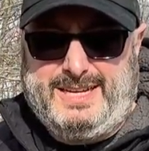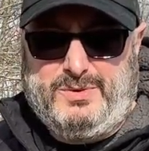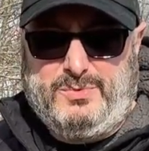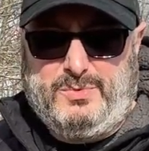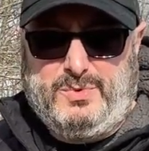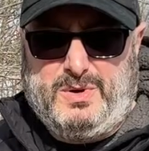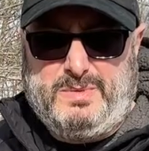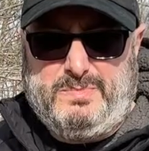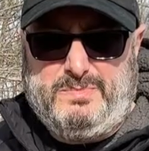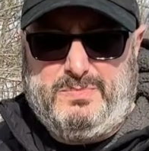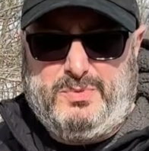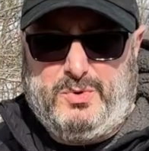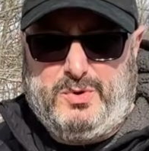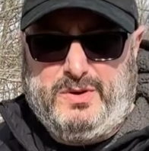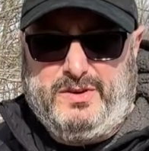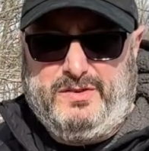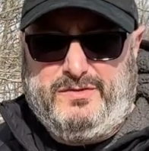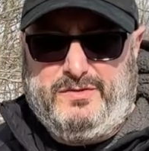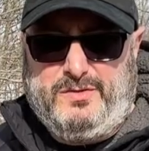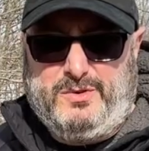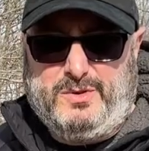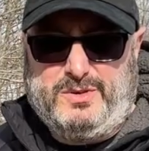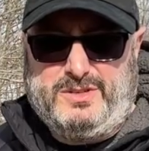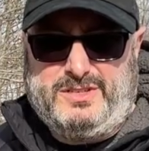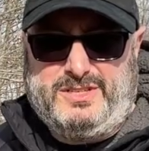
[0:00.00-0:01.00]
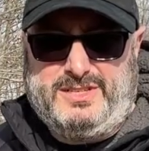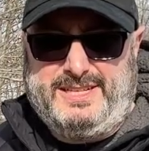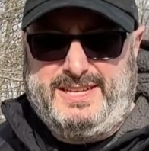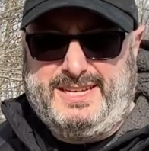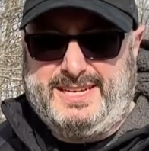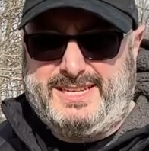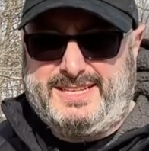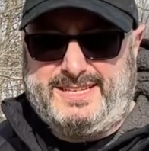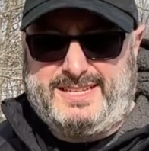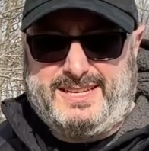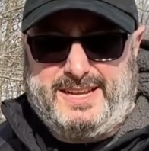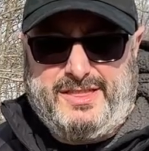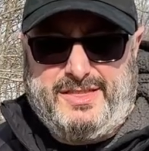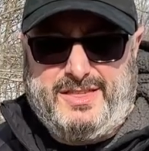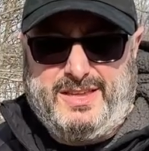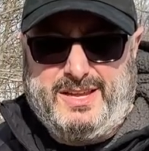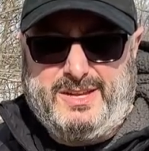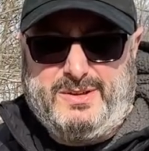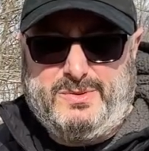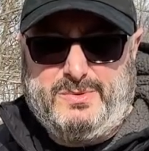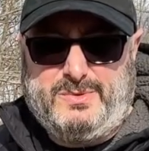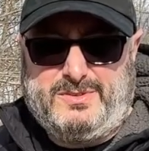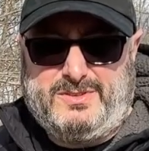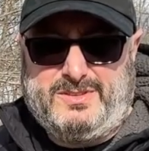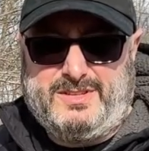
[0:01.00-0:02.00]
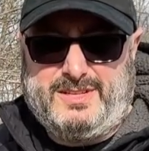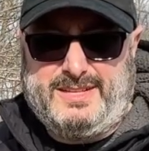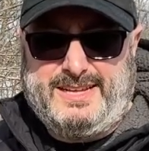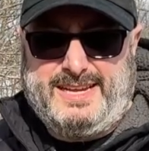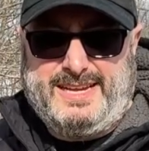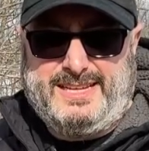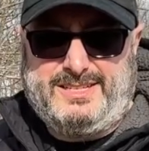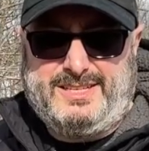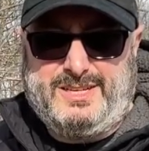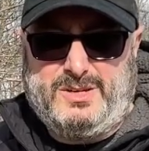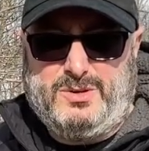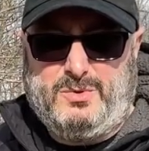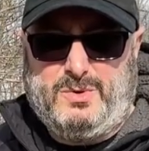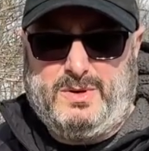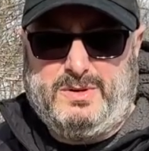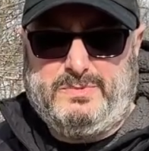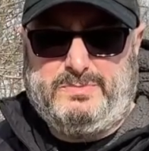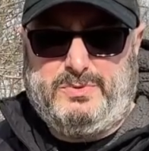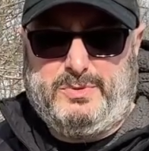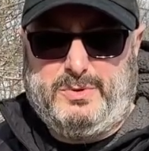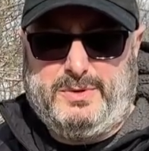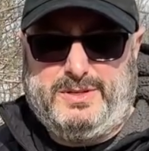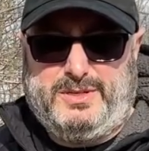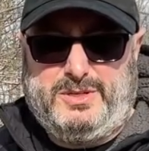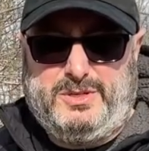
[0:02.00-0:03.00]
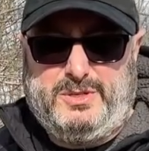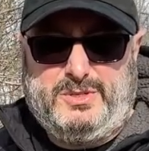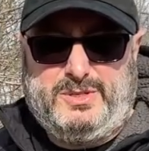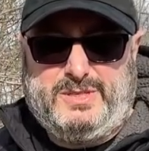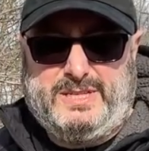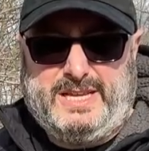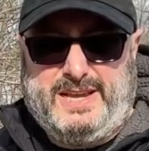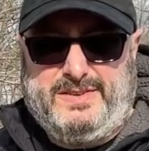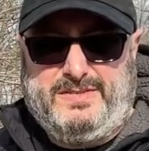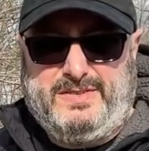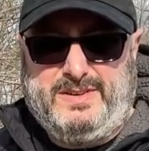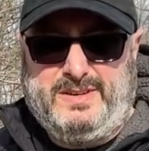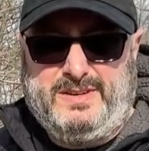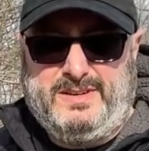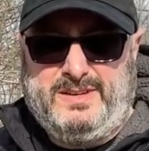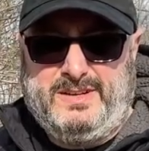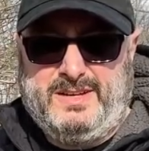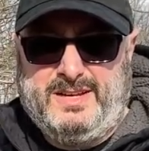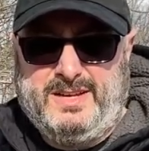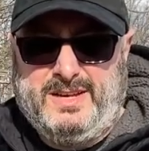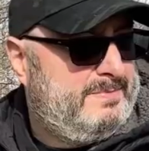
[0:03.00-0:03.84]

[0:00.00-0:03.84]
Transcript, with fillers: 1.46, I think was the last thing, 1.27.